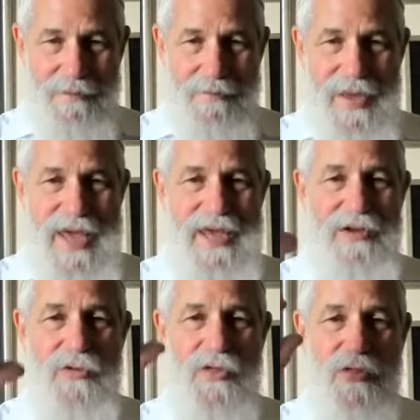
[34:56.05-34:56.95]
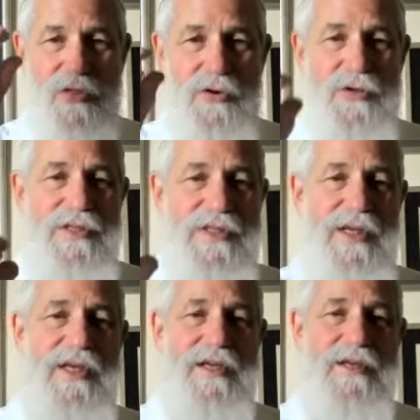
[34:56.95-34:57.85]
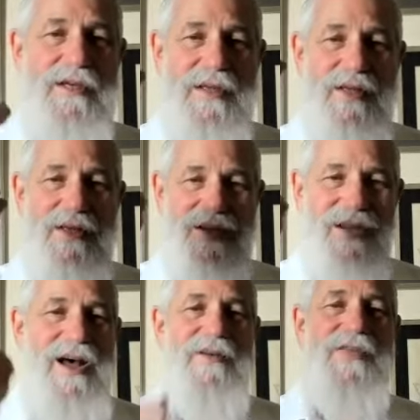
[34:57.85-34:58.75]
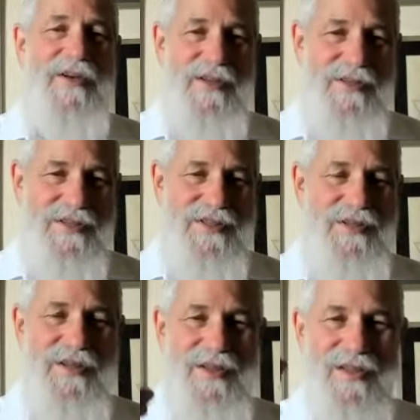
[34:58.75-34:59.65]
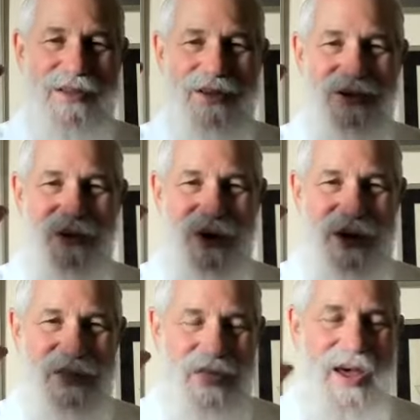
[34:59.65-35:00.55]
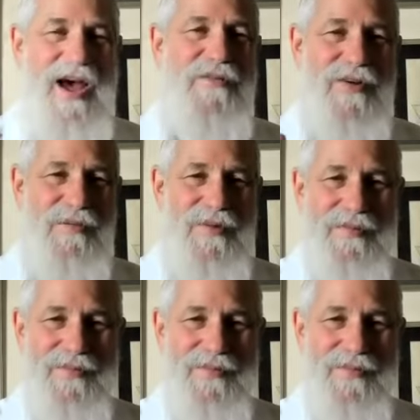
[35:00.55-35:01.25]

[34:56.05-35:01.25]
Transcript: made 13 covenants with Abram.